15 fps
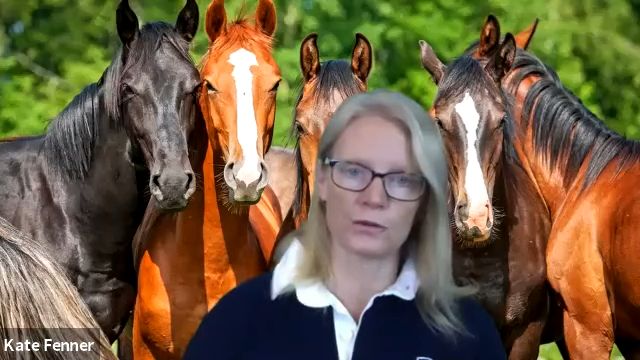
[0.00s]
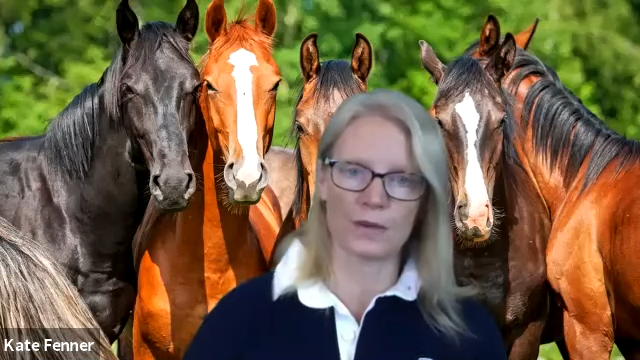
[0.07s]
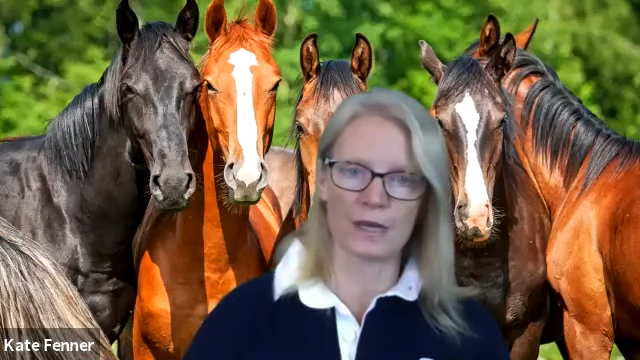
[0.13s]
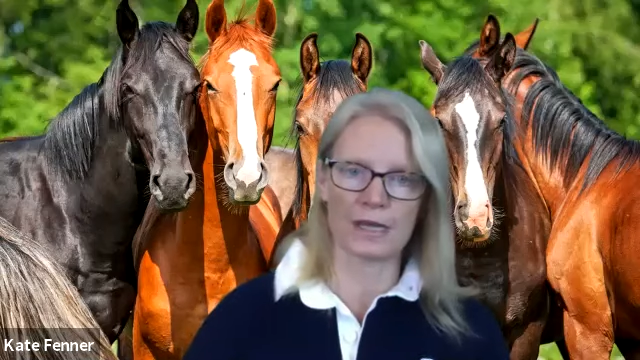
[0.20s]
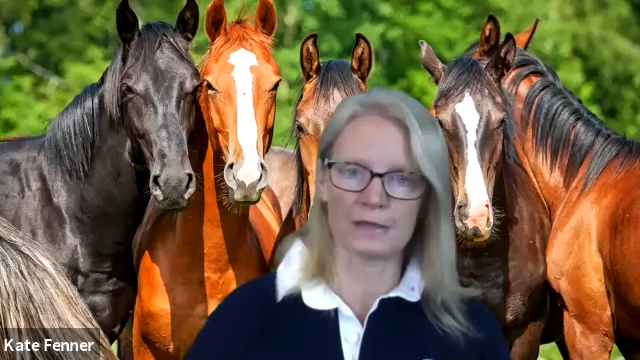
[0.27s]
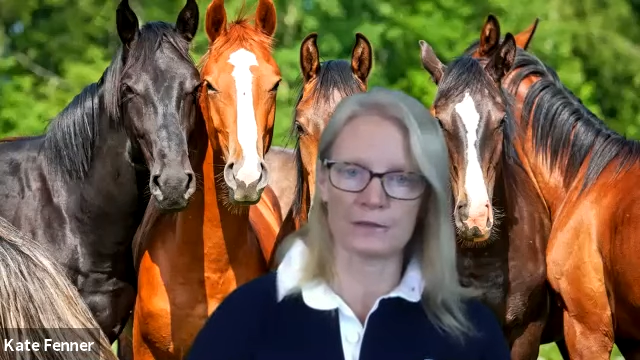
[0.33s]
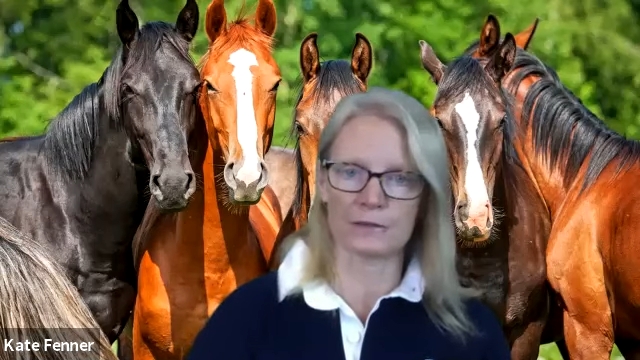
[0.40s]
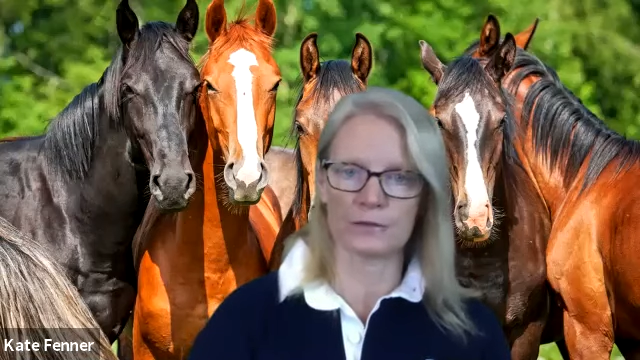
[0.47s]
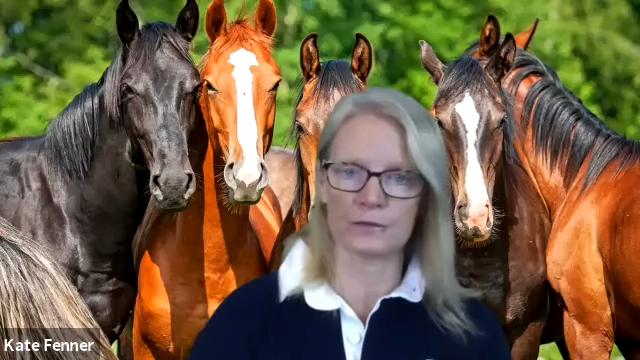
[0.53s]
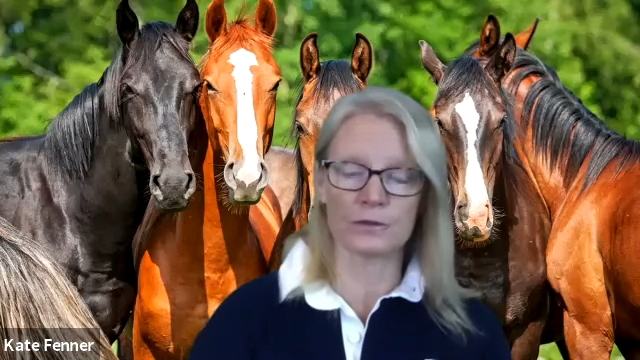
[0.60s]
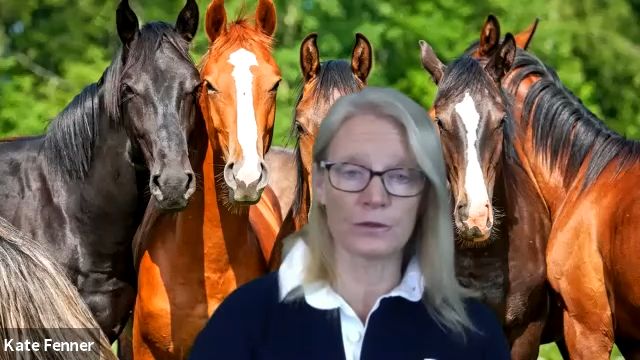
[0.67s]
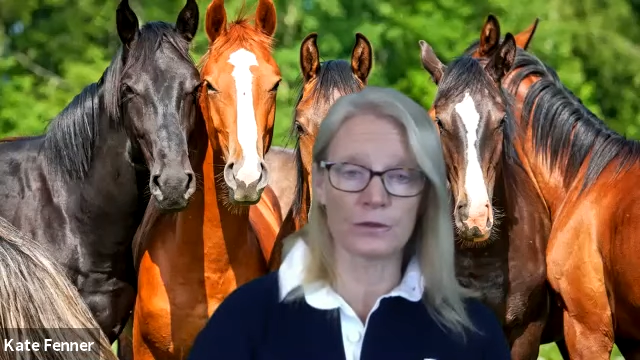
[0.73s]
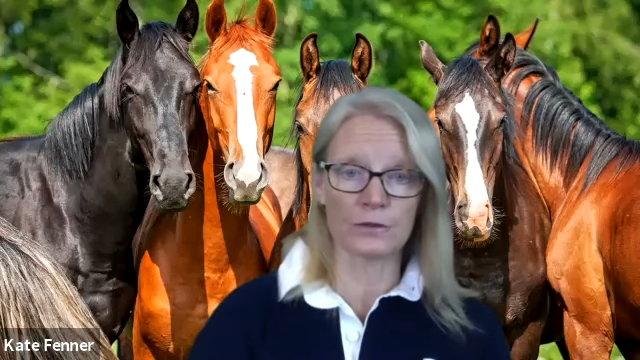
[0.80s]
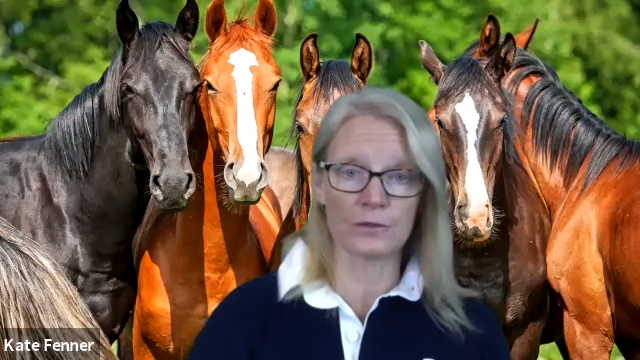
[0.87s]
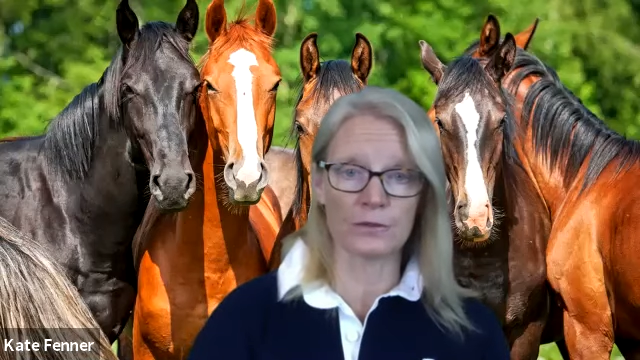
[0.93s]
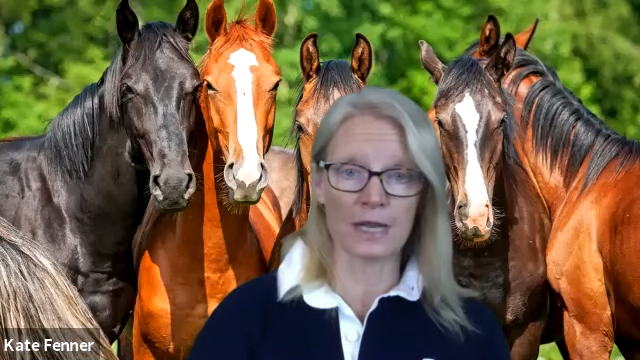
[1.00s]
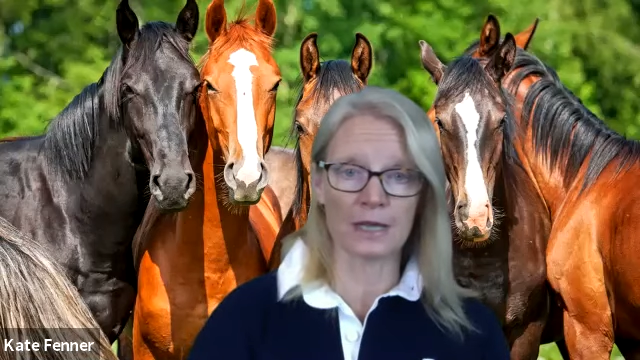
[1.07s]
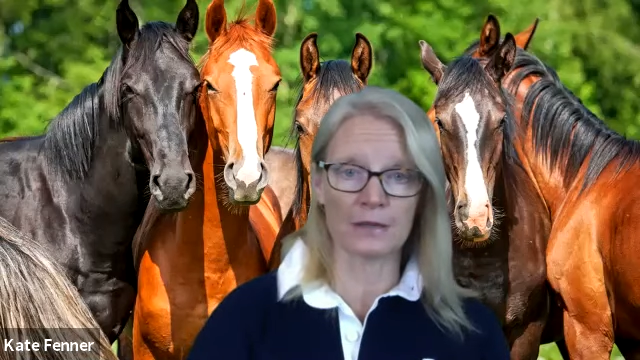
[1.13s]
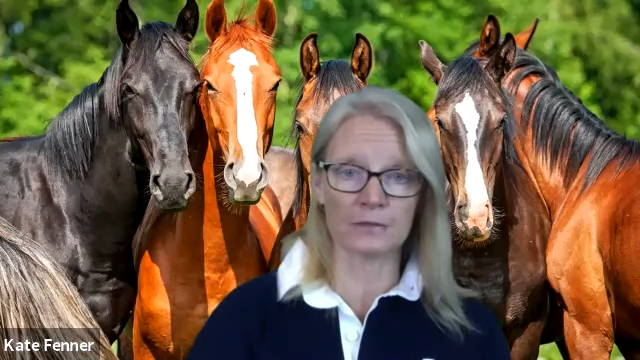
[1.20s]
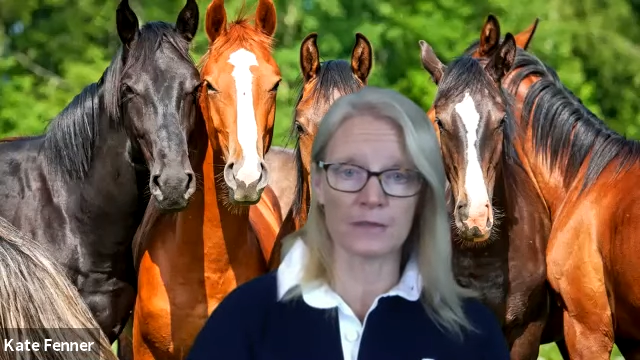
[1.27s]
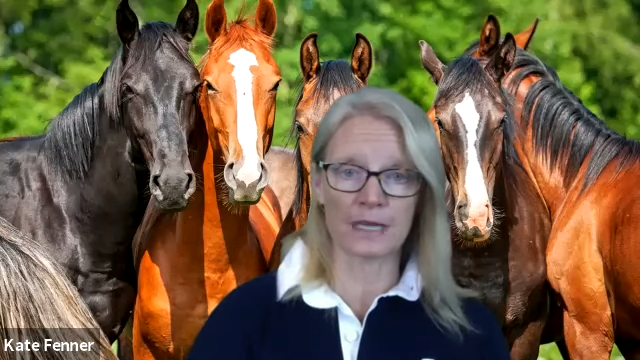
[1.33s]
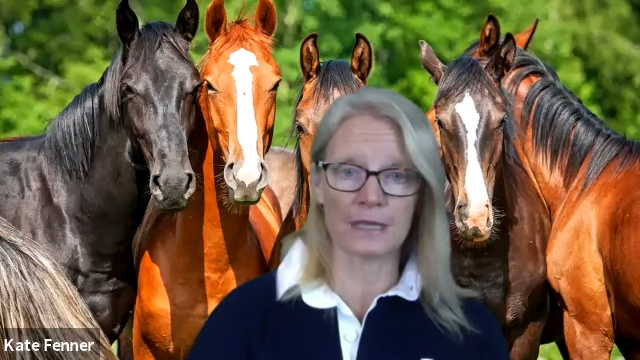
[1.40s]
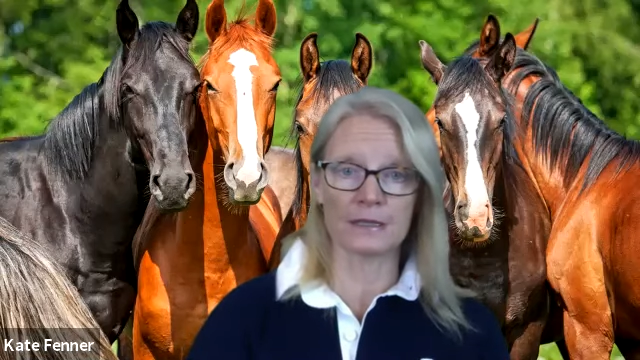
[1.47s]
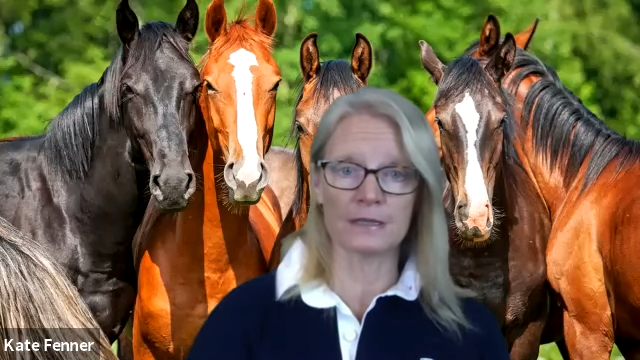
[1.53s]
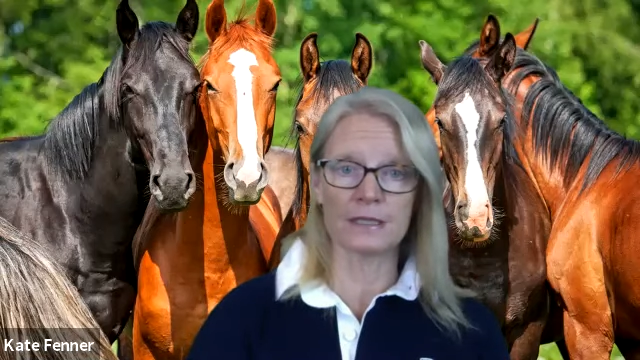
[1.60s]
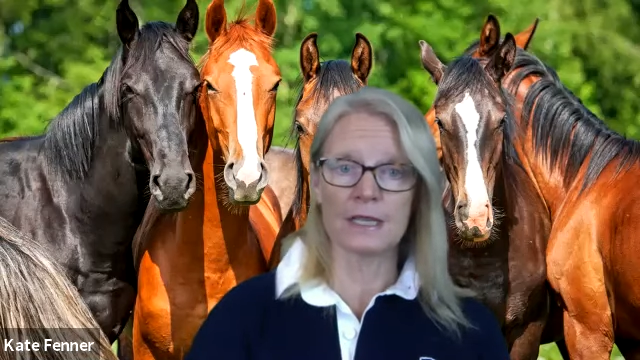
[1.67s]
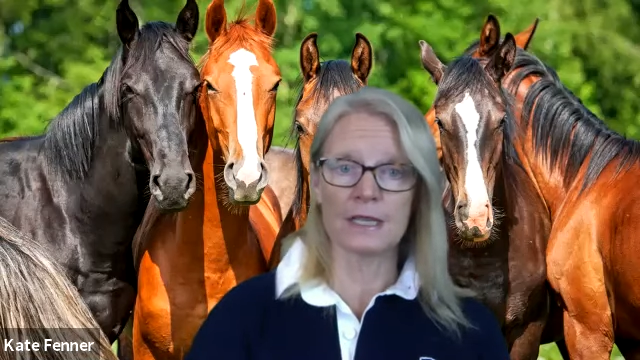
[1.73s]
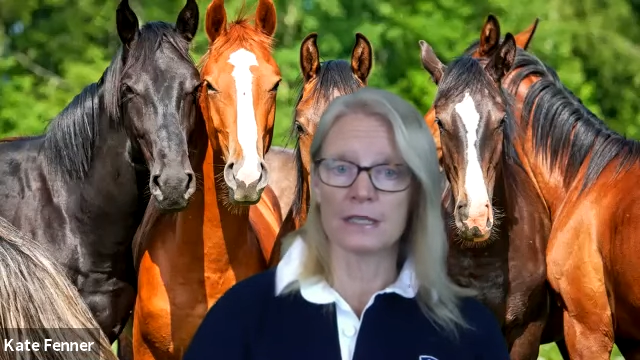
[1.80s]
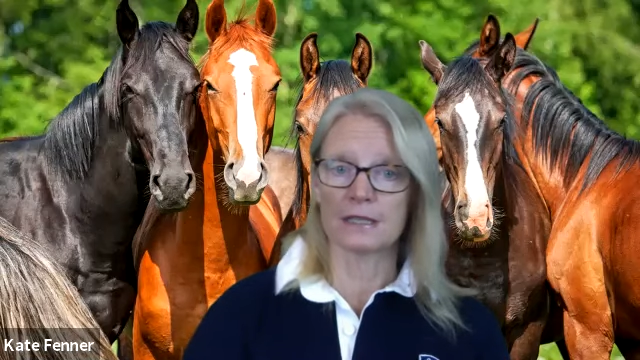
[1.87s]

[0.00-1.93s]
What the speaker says: around the round pen,